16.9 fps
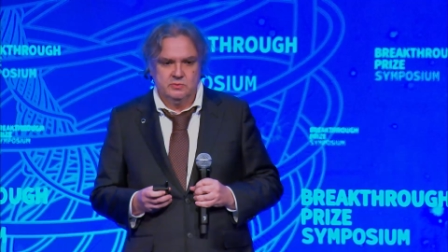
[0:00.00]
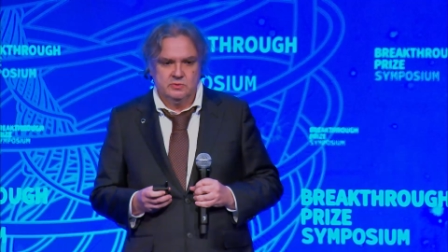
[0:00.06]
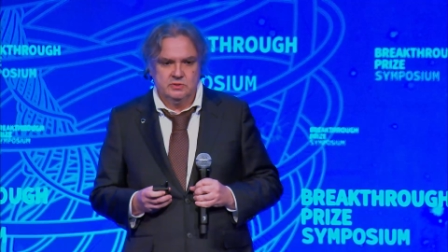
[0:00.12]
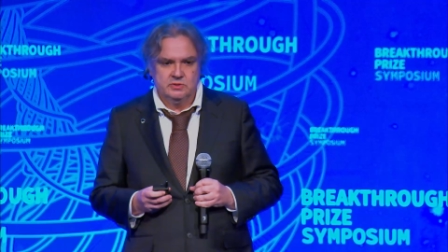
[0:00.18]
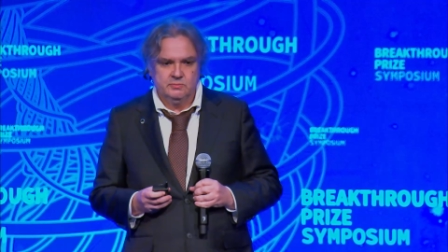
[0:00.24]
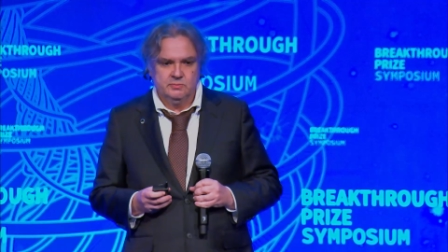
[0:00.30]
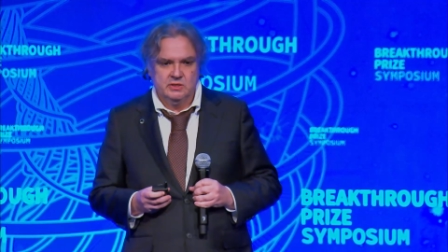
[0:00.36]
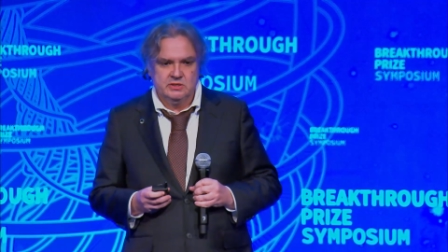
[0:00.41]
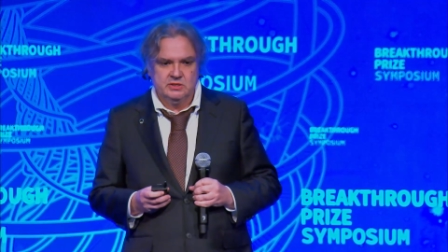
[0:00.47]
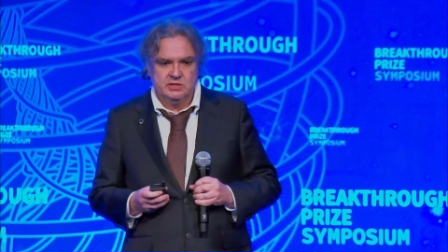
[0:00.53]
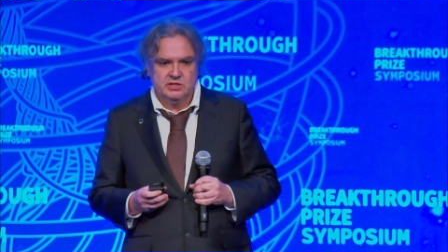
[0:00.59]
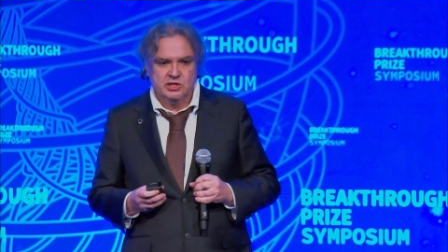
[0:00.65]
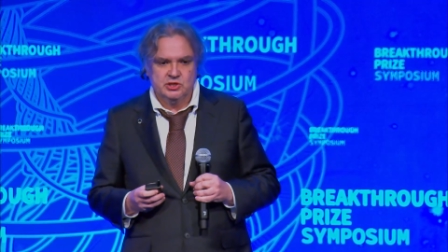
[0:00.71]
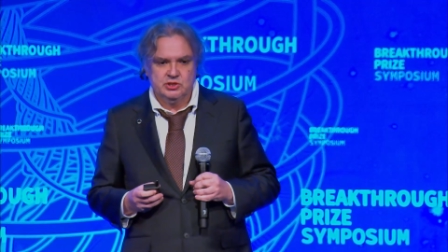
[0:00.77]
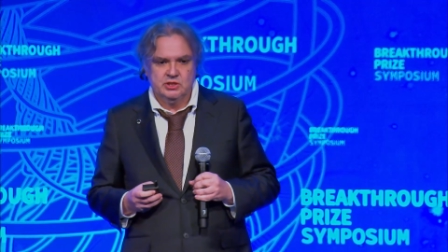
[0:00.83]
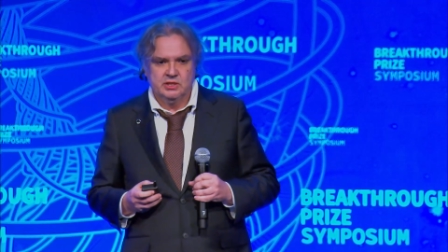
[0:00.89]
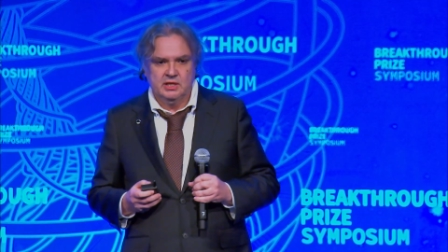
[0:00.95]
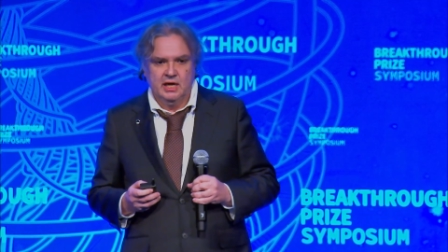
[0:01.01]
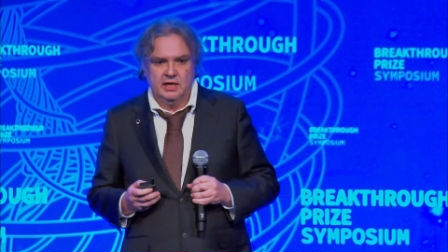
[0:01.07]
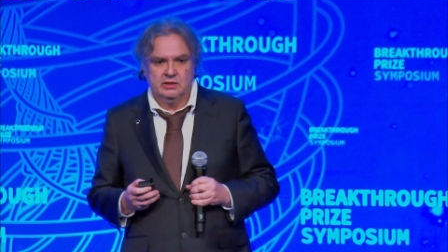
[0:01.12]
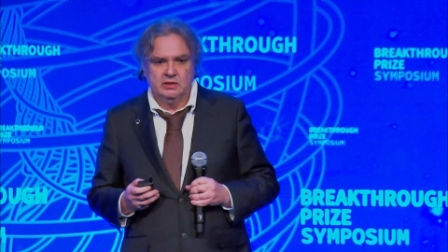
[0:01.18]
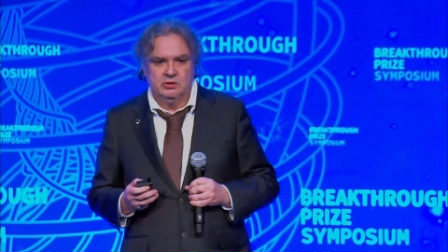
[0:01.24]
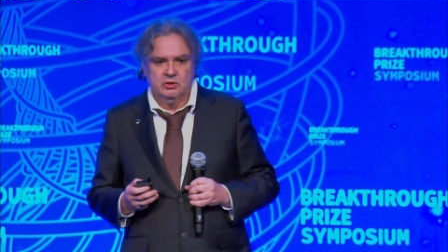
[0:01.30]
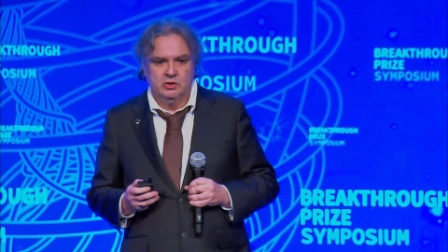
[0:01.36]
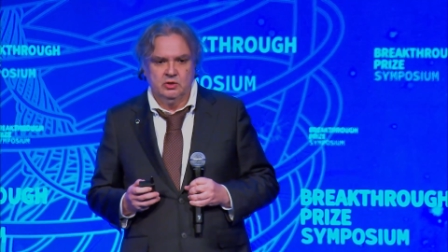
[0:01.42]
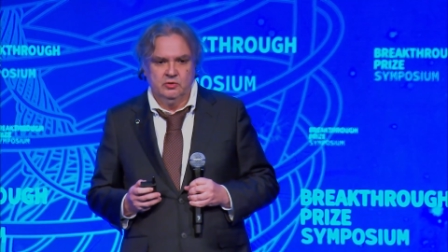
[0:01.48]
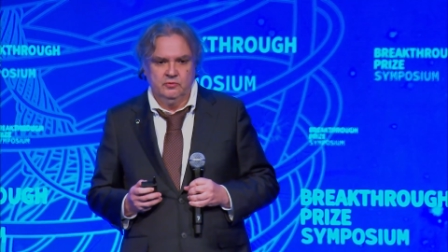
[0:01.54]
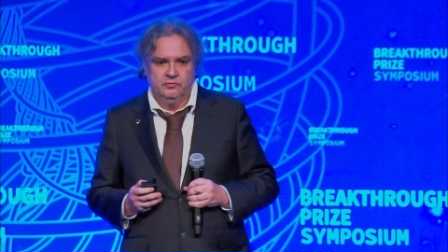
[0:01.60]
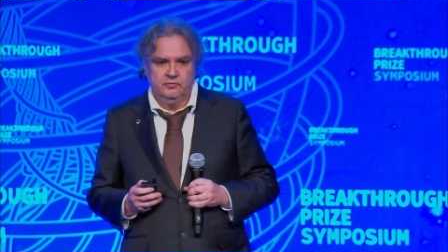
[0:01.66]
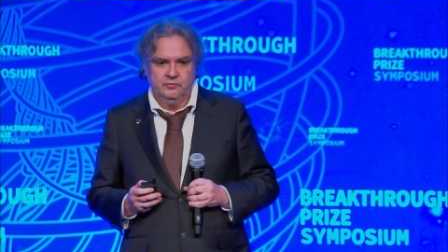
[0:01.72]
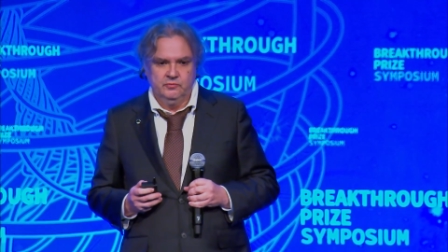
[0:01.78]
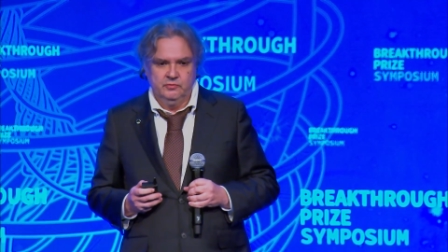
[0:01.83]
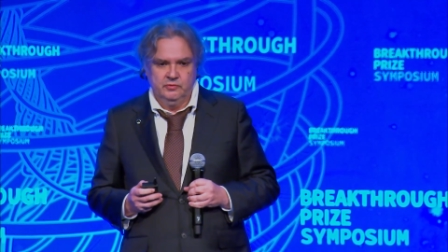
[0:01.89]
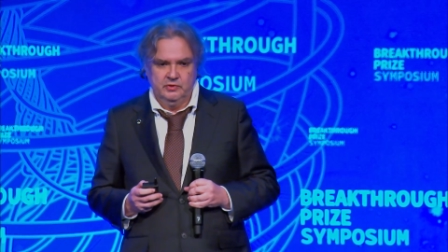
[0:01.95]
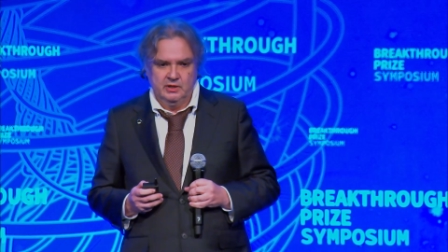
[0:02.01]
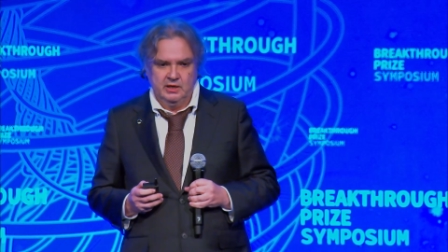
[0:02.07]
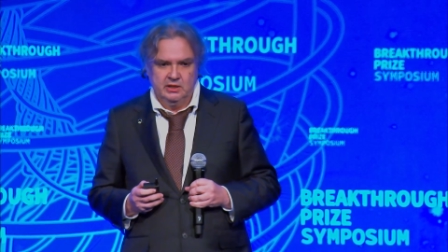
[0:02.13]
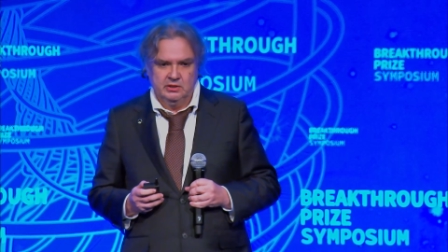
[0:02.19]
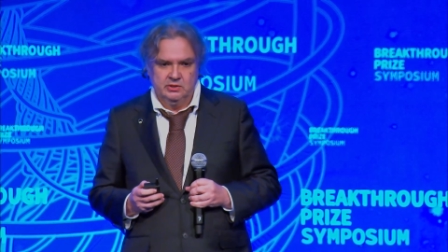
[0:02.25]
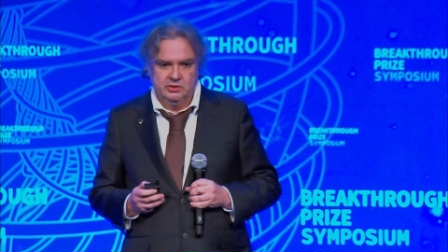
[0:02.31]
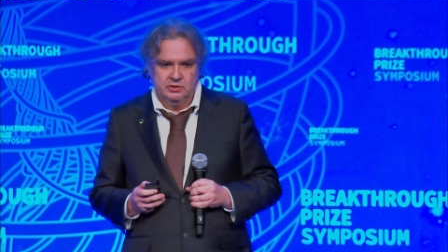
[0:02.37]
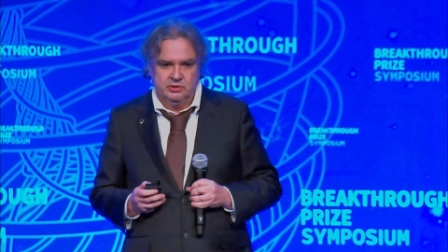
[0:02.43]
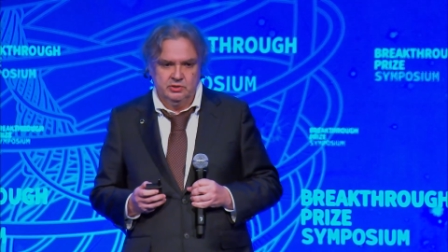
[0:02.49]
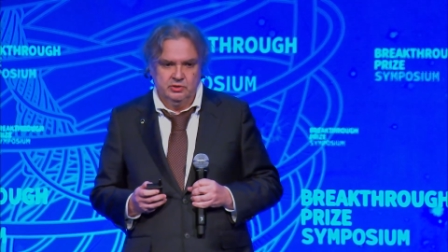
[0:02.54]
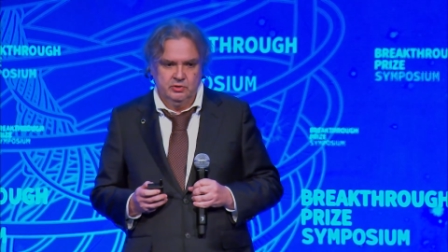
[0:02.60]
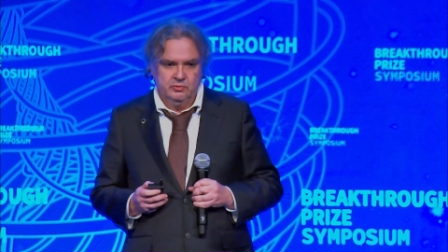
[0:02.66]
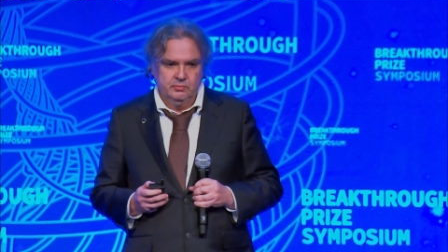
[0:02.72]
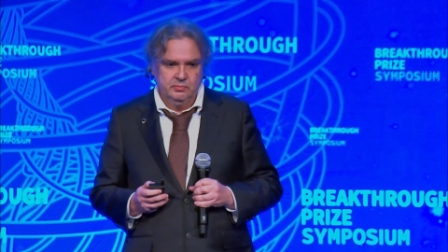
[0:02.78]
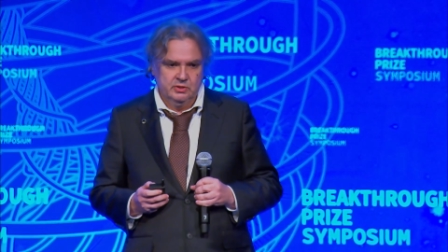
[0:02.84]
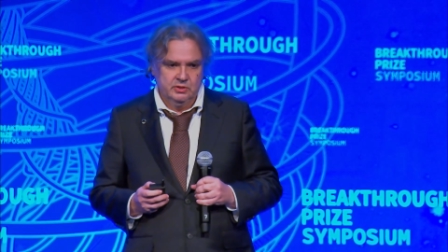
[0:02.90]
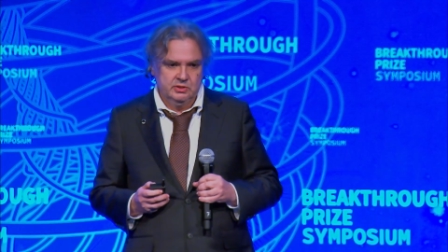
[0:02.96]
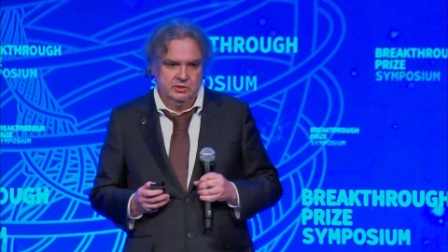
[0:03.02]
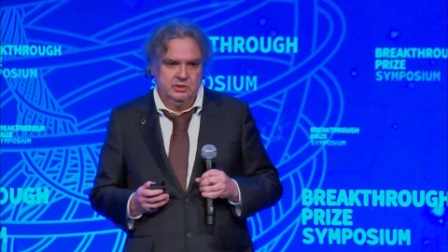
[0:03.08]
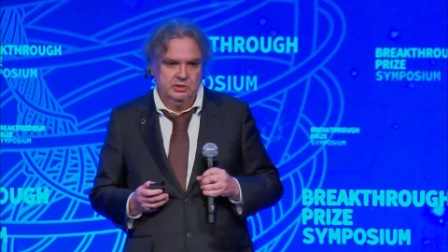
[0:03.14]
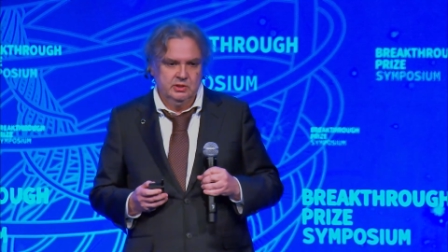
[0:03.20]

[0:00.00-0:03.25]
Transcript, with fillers: was, is essentially an analog of Ratner's theorem, but